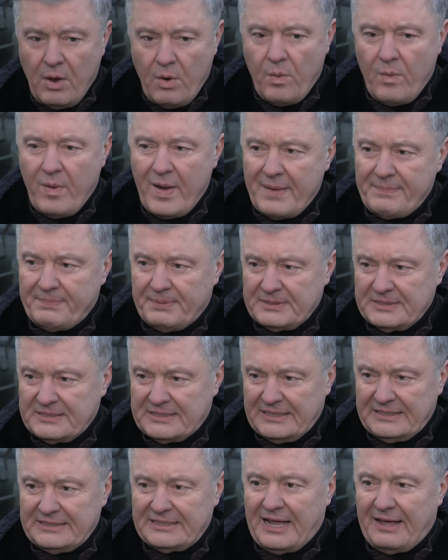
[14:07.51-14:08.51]
weapons
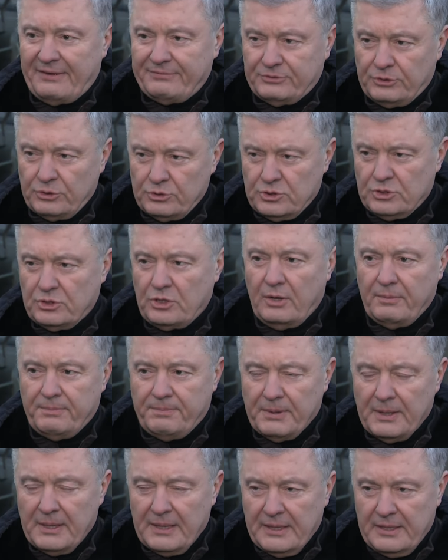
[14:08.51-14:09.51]
enough to
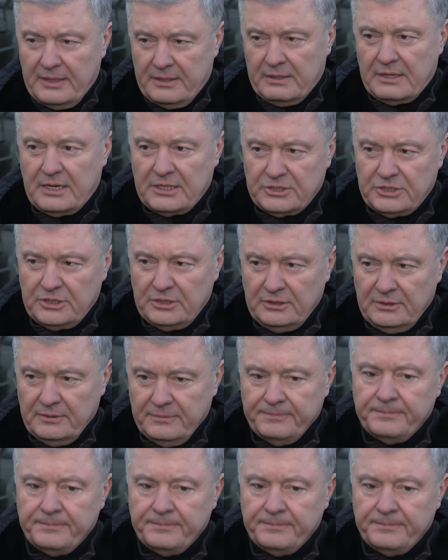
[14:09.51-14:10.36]
stop Russian?